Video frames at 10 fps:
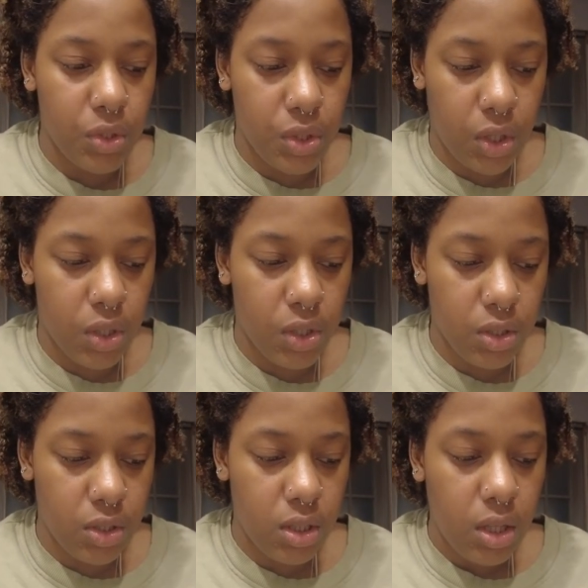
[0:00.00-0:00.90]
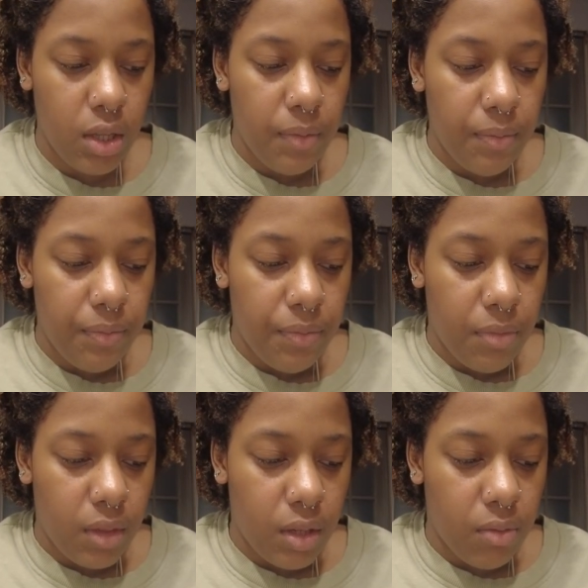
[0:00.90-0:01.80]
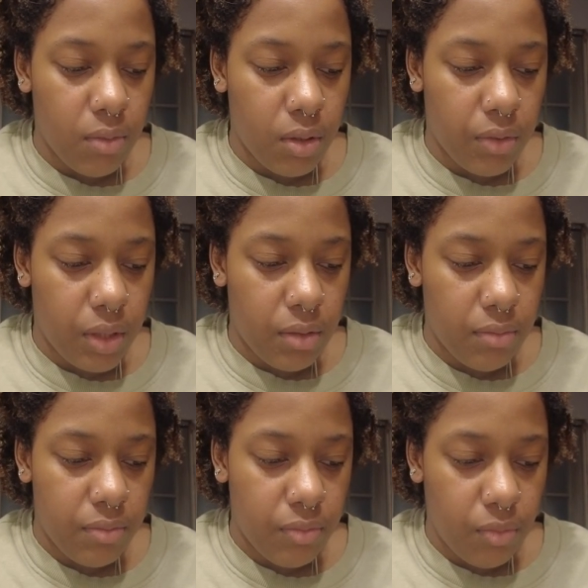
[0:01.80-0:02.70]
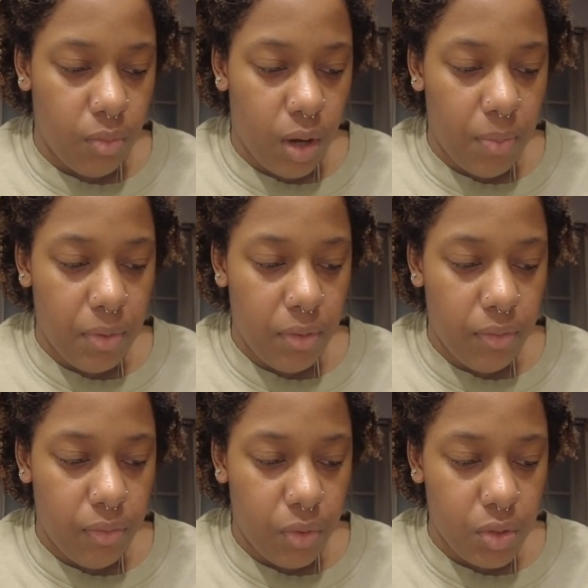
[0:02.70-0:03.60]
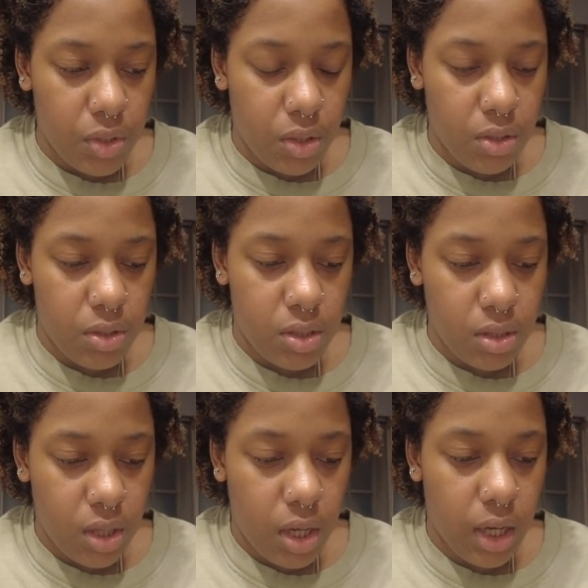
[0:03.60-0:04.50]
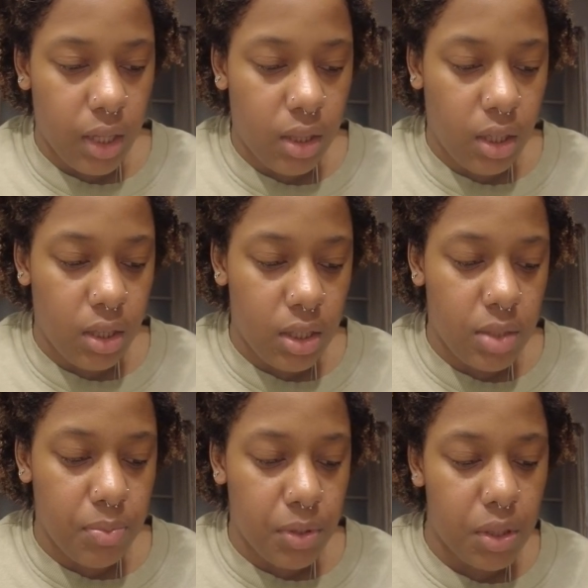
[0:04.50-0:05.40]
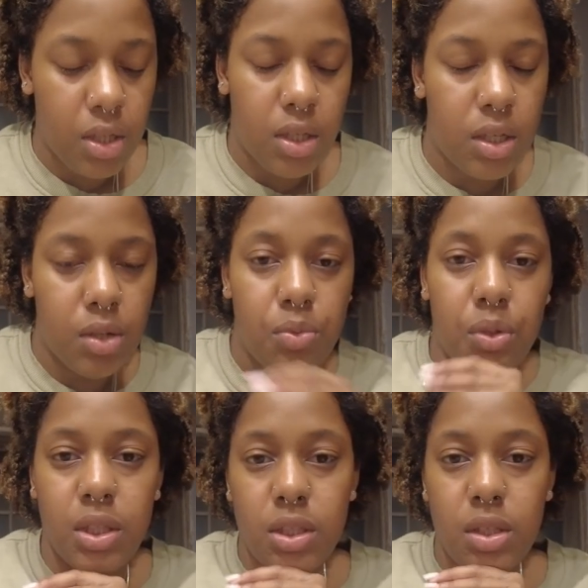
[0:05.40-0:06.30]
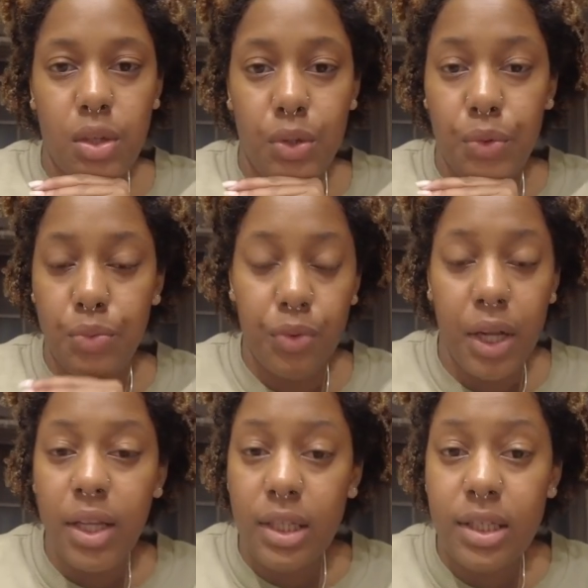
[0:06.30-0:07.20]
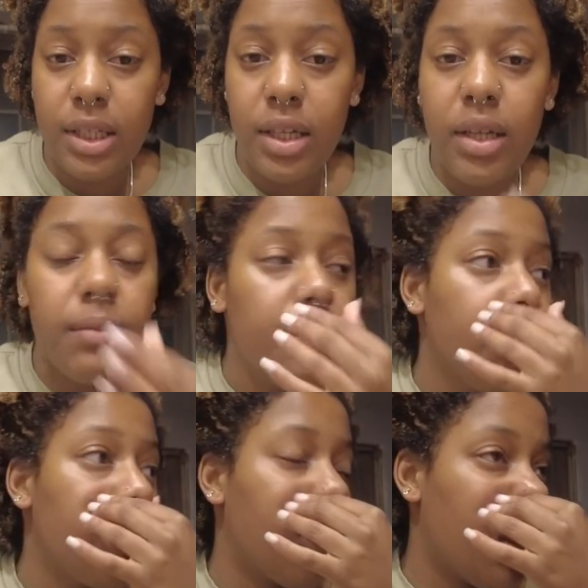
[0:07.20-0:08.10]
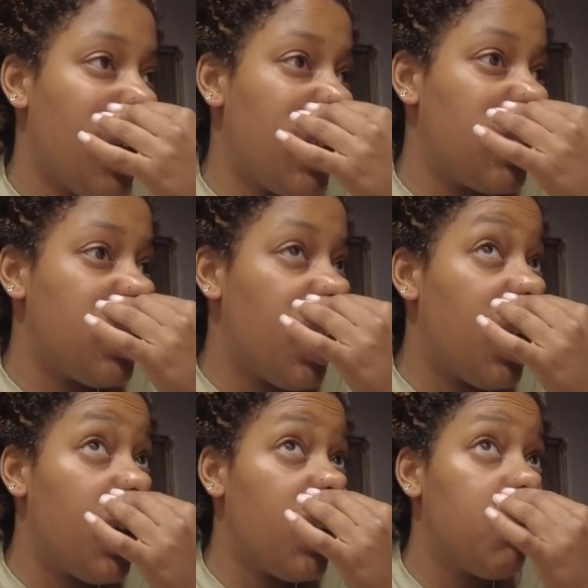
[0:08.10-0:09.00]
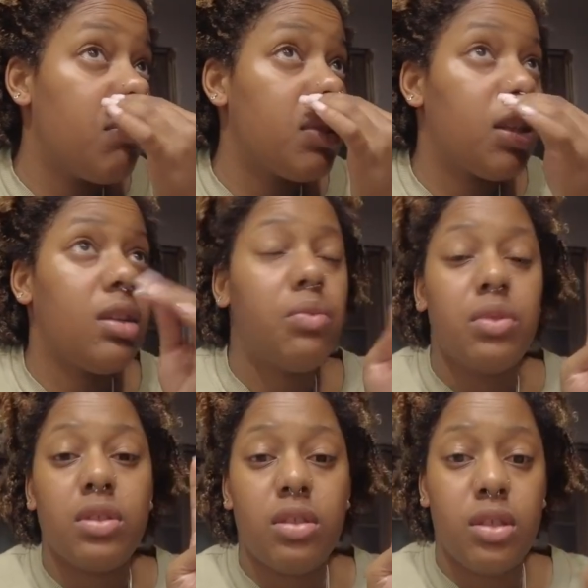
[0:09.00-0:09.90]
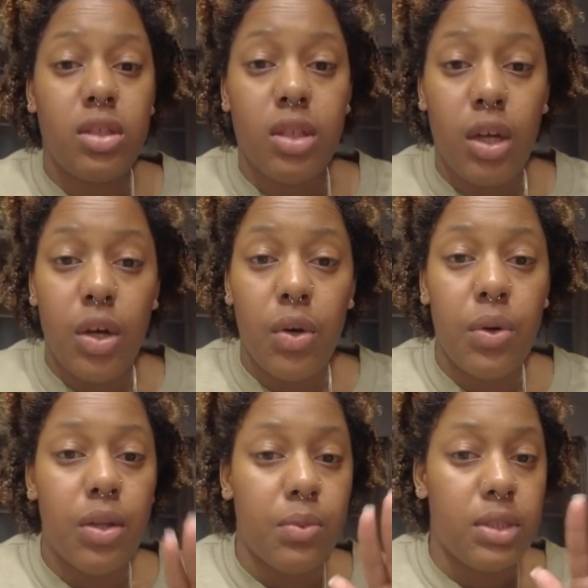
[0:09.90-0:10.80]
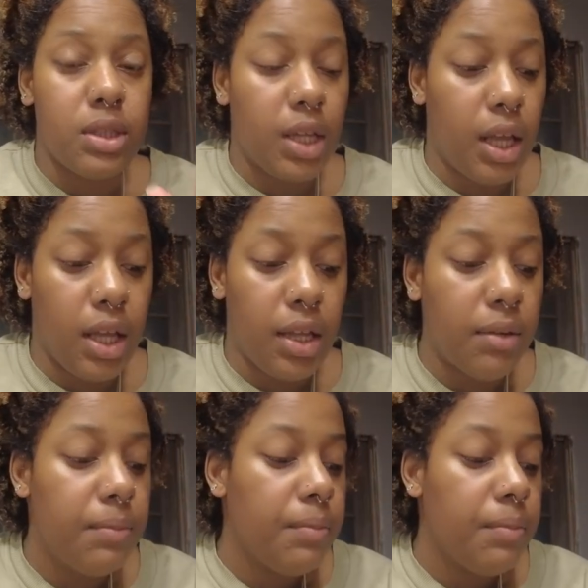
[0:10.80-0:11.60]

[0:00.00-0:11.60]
stars. Oh, wrong rating. Whopping 4 stars. I thought this book was great. At times, it was slow and it was dead.